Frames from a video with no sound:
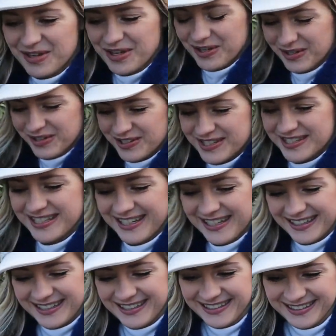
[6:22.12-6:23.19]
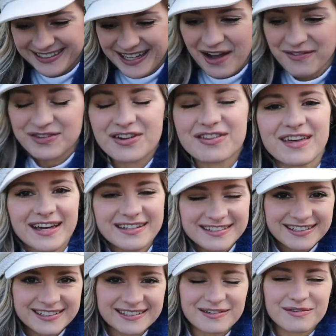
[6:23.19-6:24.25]
because uh, after
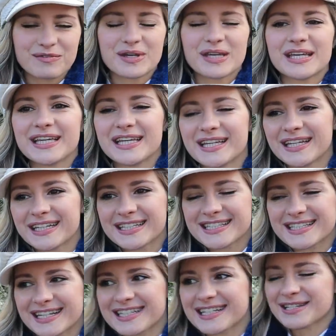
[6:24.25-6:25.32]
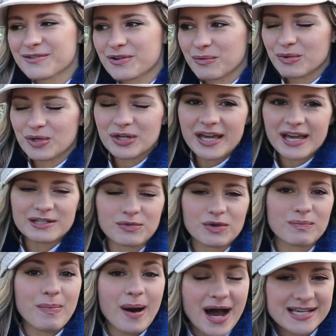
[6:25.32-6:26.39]
that uh, we started to communicate
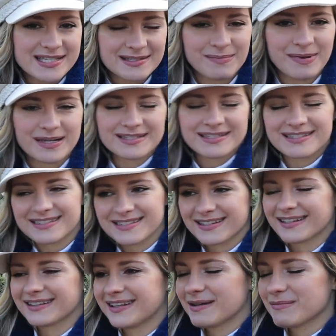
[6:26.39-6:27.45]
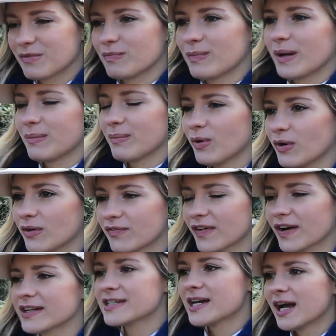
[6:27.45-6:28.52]
with Bas. Bas is the uh, name of my
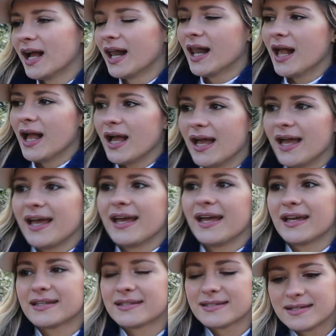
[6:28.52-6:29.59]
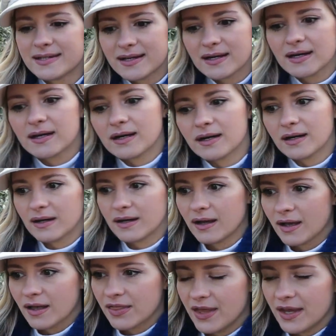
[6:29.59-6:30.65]
boyfriend, okay. and. Uh,
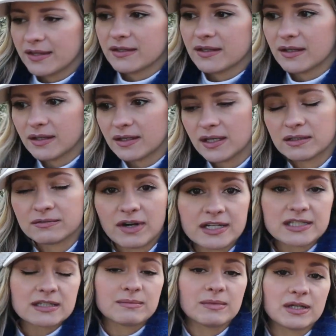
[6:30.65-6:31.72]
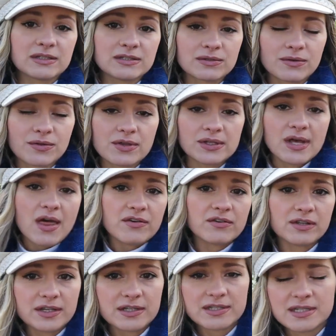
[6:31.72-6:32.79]
then he invited me to the
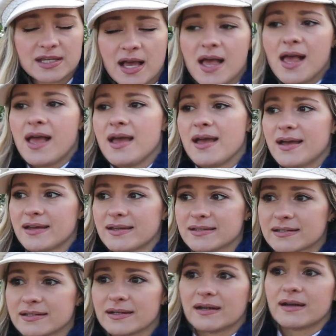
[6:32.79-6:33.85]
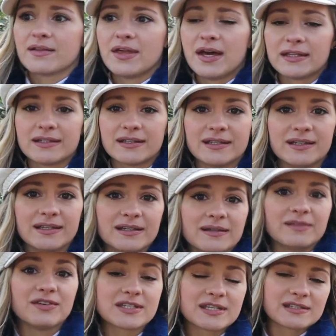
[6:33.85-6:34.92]
Netherlands, and then
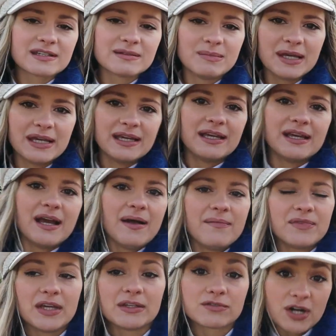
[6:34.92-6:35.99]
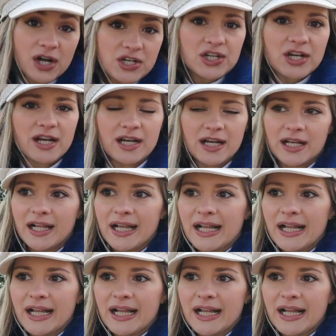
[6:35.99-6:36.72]
he visited me in Russia,